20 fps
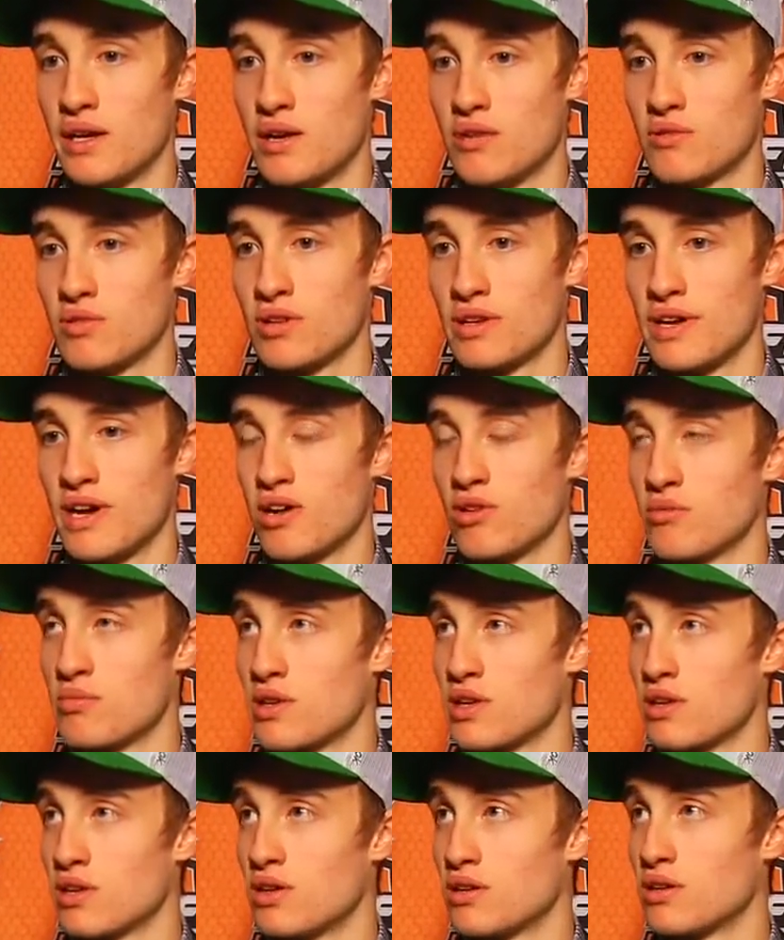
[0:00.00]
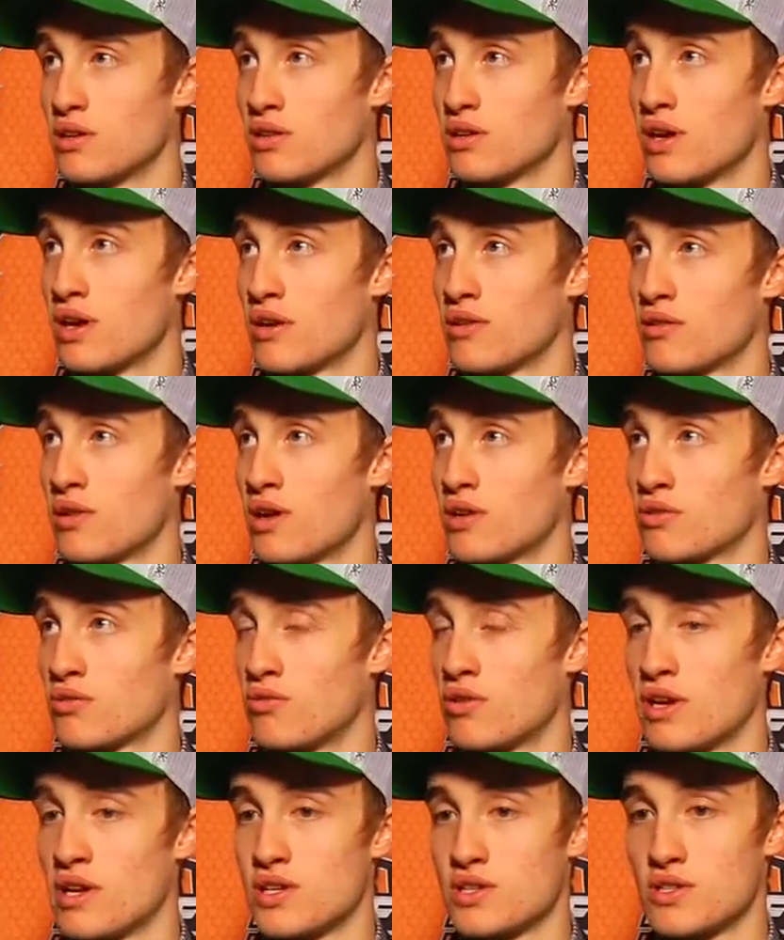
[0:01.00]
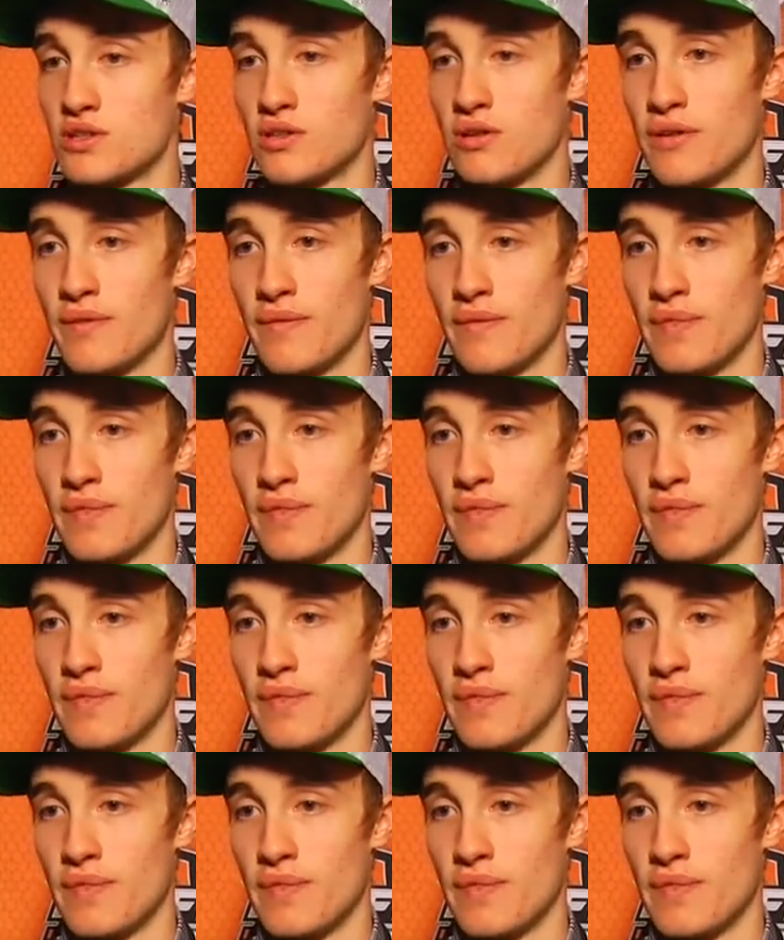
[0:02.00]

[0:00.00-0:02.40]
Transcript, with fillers: really helped me a, a, lot along the way so